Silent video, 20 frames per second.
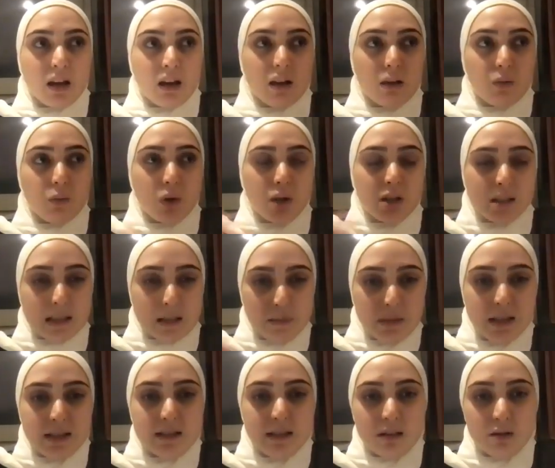was
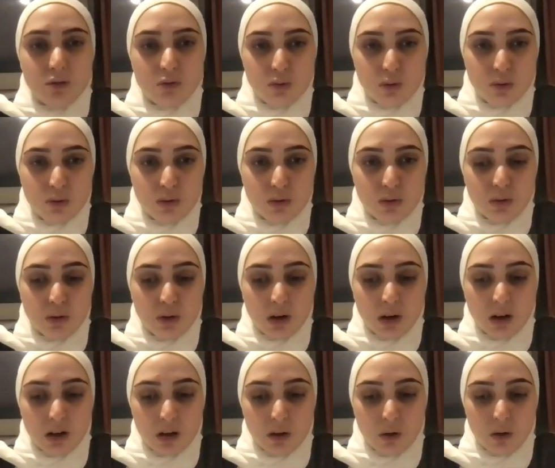limited to
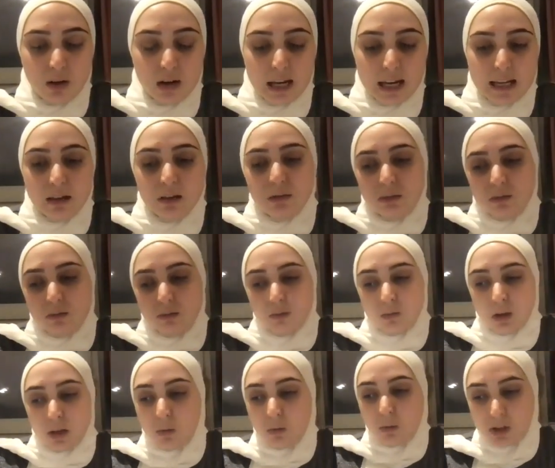or like
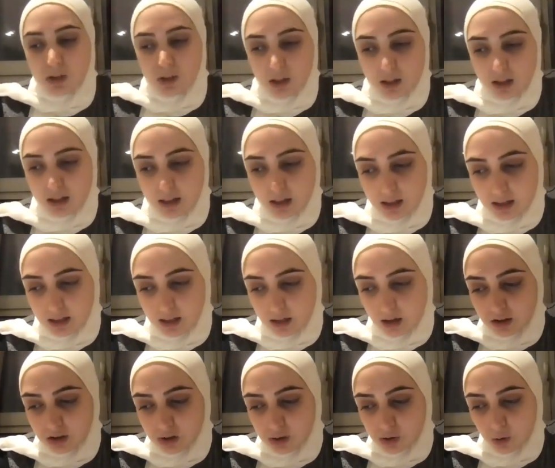it was done
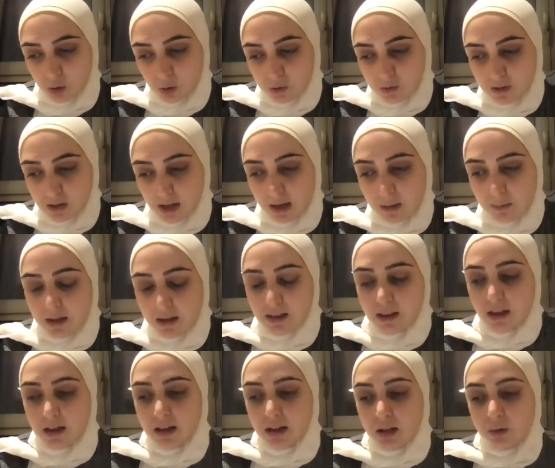on its own time, and
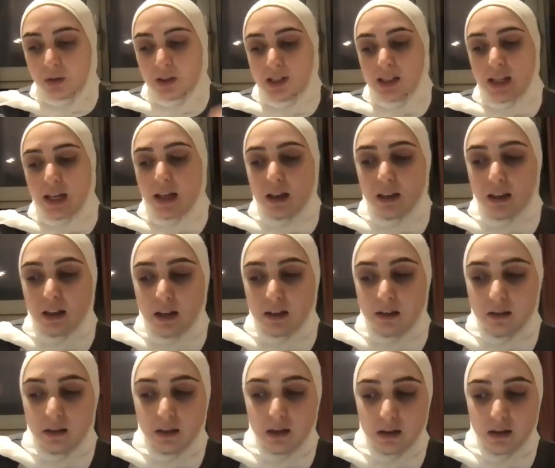then you were saying
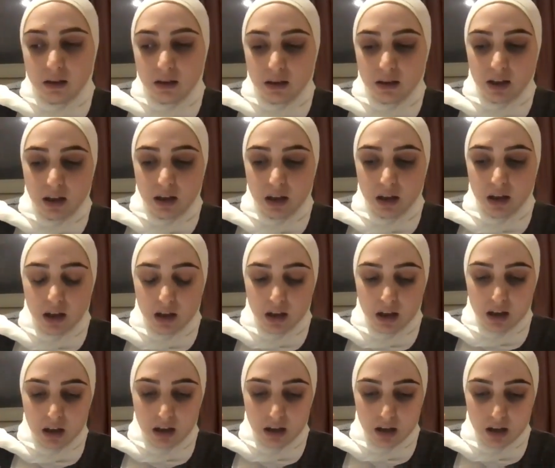that the
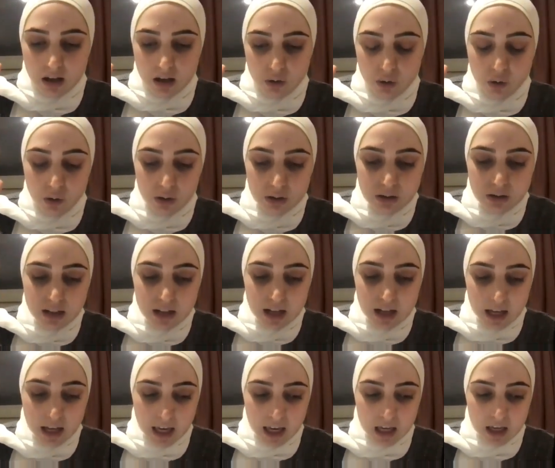golden
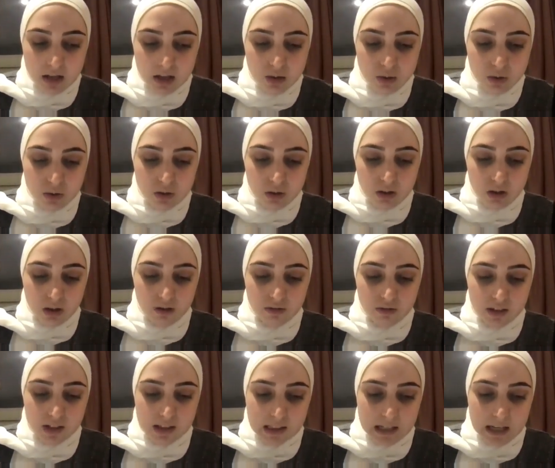age of
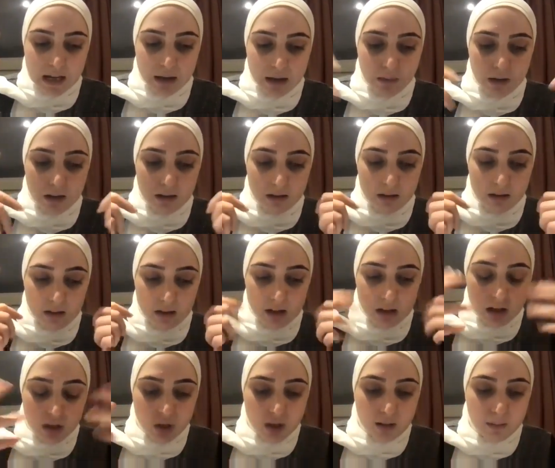Islam and the
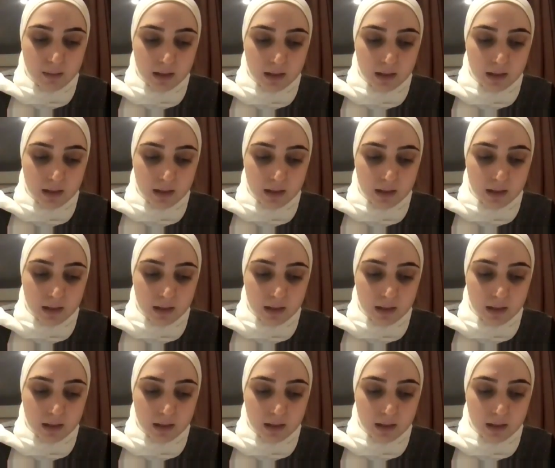initial